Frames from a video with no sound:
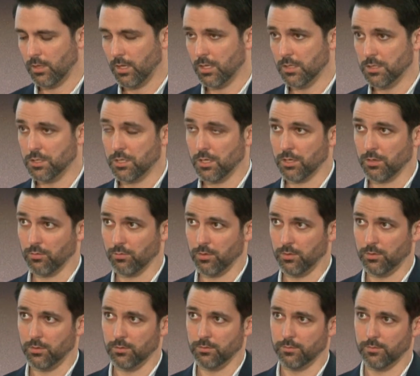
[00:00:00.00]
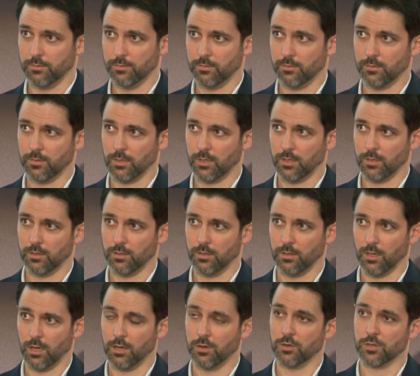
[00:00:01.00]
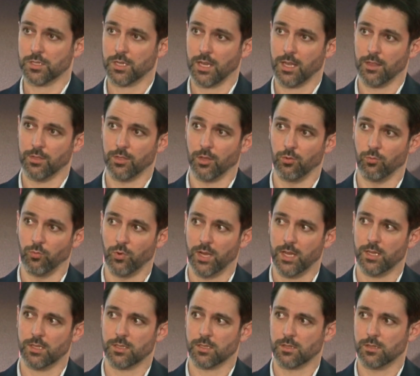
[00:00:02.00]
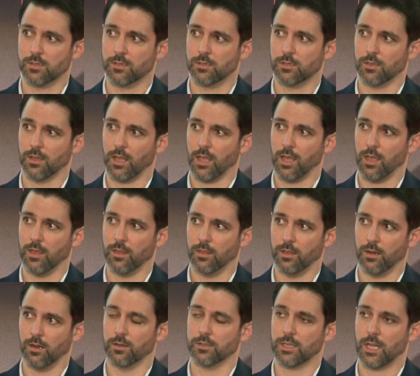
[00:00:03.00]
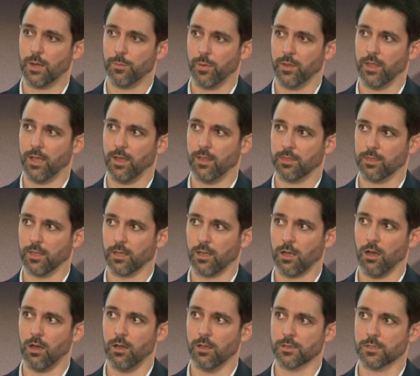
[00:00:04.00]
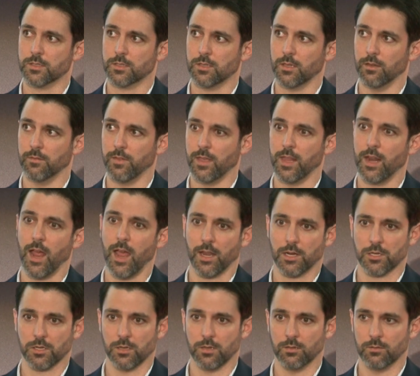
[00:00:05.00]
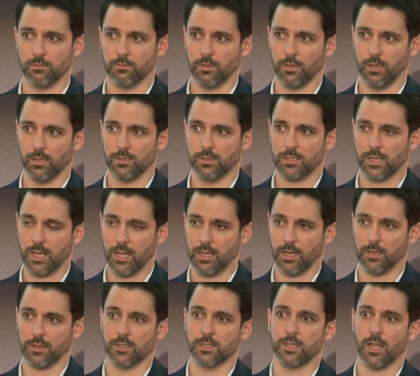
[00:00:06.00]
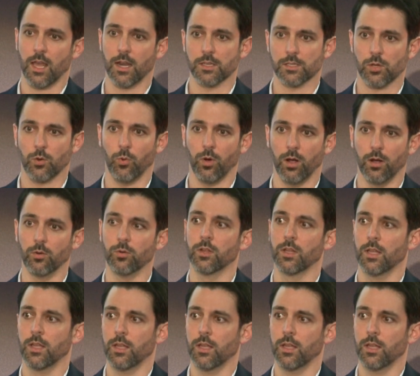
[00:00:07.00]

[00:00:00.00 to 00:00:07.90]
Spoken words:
in general, understand the risks, and then on top of that, the cost of inaction, staying at the status quo.